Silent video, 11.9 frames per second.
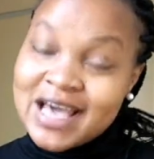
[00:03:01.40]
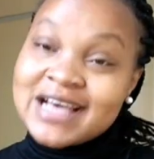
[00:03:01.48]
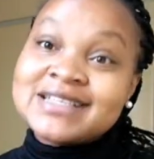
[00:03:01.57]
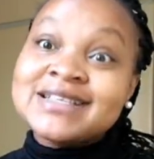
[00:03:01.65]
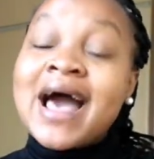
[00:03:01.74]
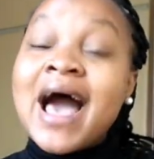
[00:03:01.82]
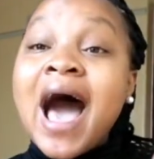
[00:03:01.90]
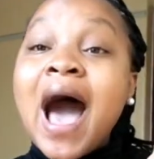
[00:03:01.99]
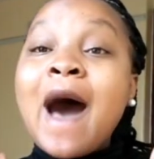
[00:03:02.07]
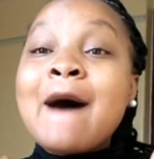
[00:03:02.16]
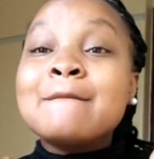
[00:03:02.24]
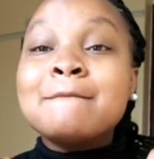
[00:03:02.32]
guys
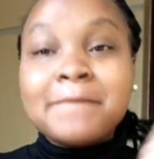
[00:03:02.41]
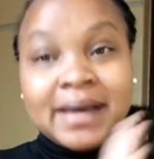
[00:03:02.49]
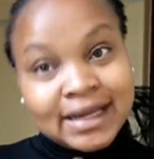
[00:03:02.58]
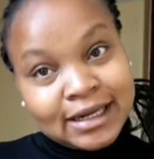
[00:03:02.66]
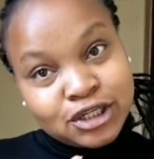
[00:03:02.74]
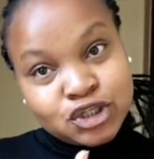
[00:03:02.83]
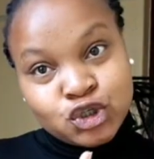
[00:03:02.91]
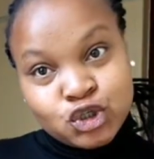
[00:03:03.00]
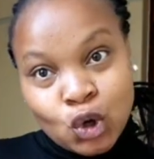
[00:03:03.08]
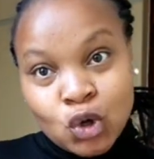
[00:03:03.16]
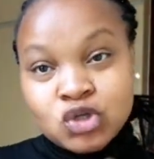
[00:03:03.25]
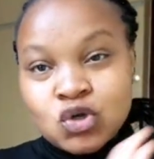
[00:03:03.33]
a belly
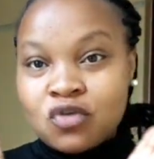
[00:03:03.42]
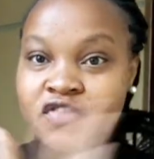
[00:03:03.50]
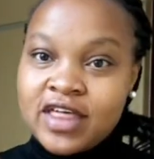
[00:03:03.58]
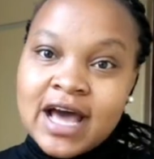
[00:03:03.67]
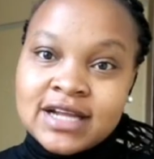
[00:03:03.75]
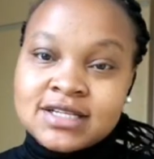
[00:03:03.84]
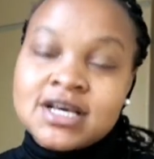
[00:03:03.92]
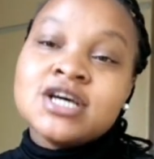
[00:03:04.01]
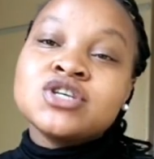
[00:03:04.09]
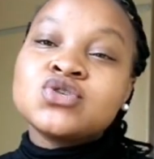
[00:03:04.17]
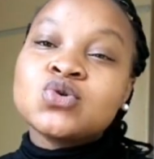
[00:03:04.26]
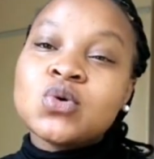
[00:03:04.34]
shot of that,
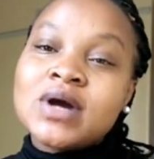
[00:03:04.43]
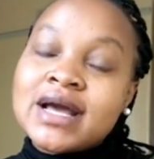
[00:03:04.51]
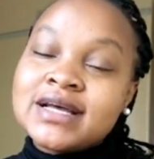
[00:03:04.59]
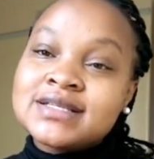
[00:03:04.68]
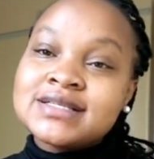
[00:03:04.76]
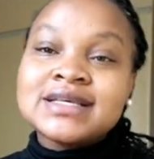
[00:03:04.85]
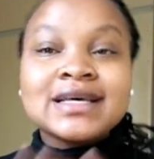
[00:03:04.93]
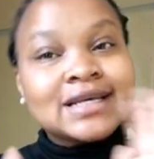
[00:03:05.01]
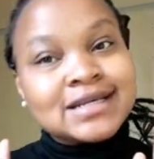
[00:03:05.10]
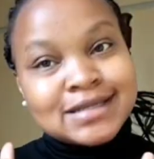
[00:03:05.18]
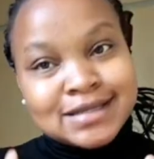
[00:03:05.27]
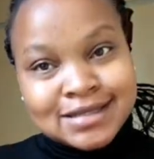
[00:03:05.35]
so guys,
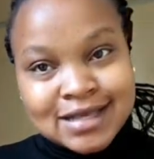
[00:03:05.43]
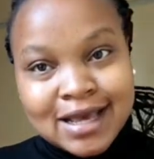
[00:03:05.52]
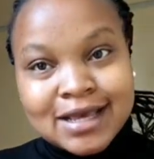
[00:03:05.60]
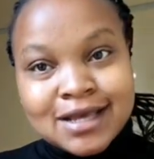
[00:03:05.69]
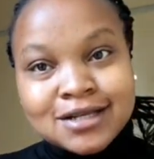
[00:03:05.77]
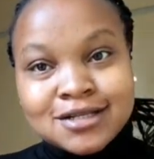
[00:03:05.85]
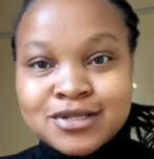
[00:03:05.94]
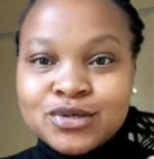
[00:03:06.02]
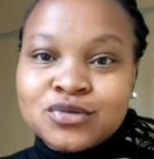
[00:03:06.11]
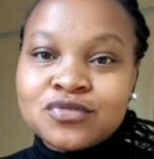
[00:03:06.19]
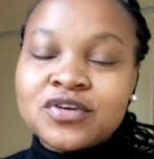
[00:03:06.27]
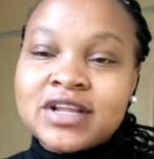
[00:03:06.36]
stay
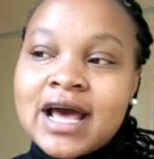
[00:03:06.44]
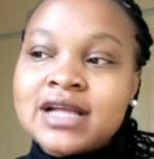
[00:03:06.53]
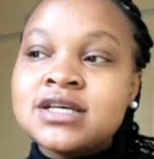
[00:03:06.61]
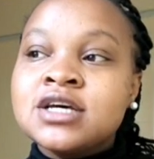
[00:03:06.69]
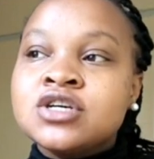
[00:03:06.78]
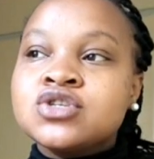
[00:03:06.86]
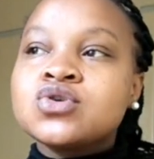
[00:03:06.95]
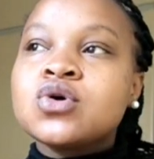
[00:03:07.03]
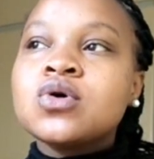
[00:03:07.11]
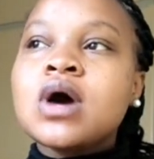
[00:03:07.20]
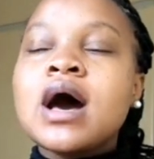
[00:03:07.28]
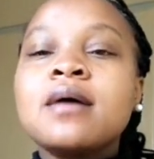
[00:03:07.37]
tuned for that.
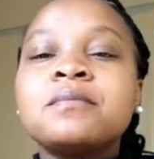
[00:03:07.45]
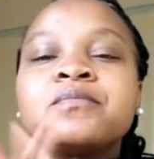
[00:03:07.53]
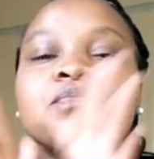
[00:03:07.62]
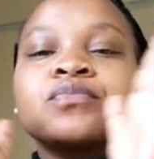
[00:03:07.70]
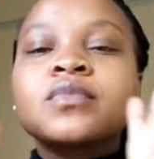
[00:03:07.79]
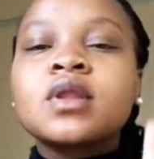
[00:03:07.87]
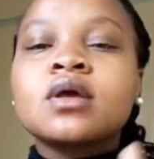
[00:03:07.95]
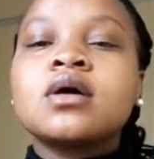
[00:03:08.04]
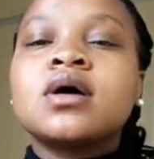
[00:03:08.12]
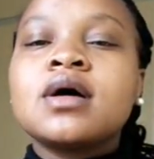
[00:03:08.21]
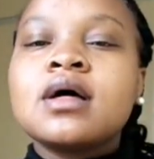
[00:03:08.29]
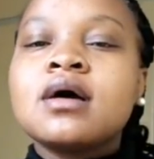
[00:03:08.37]
So
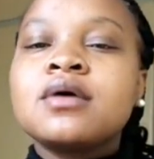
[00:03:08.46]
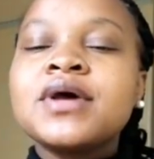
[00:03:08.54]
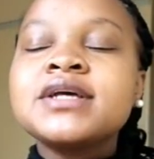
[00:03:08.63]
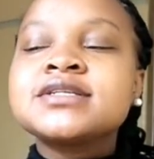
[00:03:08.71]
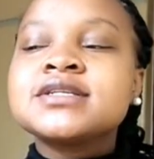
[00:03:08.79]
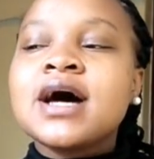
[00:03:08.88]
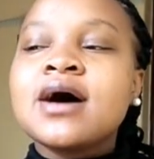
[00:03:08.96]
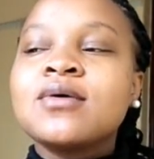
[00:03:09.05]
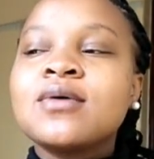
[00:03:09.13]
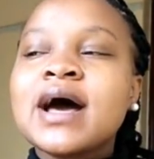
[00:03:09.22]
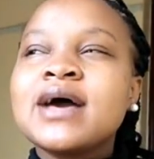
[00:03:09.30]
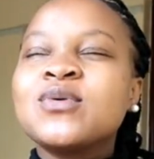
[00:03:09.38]
right
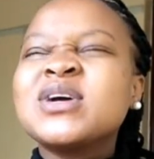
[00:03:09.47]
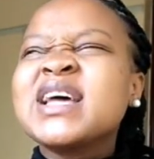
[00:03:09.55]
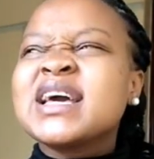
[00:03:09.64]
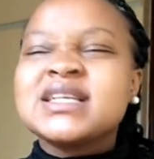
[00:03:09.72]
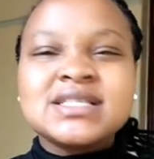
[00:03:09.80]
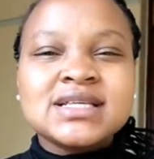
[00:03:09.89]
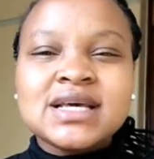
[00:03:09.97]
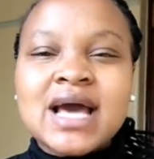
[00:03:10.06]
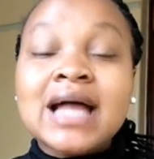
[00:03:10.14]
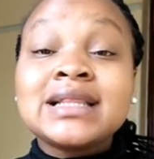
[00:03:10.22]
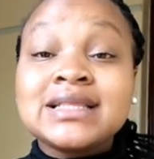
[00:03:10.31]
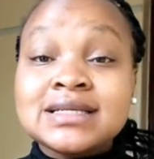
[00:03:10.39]
now, what I can say
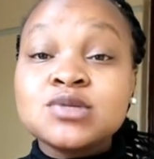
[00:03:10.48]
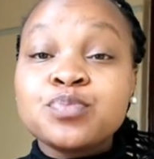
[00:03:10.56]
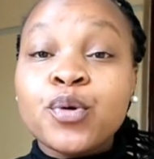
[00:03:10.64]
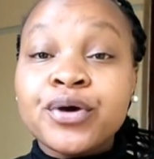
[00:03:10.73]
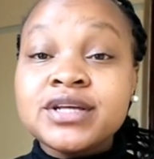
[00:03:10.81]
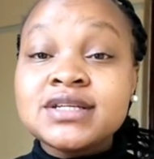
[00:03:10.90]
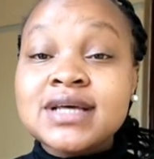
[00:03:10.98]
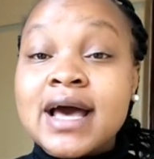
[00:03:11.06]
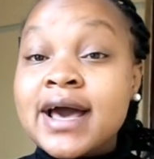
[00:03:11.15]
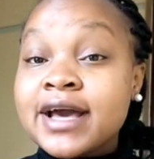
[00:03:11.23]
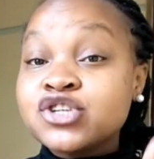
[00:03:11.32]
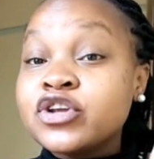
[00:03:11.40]
at this point,
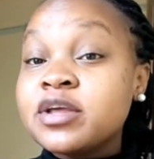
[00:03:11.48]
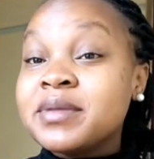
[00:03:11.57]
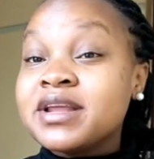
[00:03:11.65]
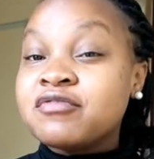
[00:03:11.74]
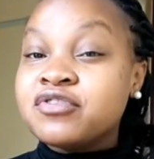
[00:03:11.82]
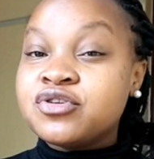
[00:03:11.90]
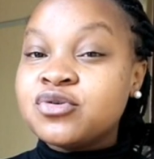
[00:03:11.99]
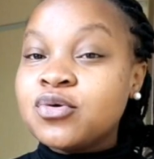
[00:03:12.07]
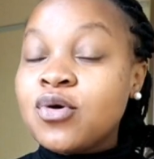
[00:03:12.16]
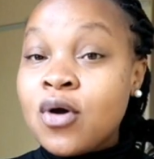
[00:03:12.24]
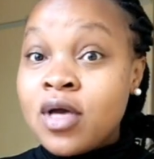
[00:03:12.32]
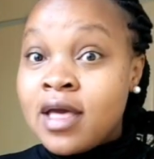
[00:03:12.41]
I actually made a video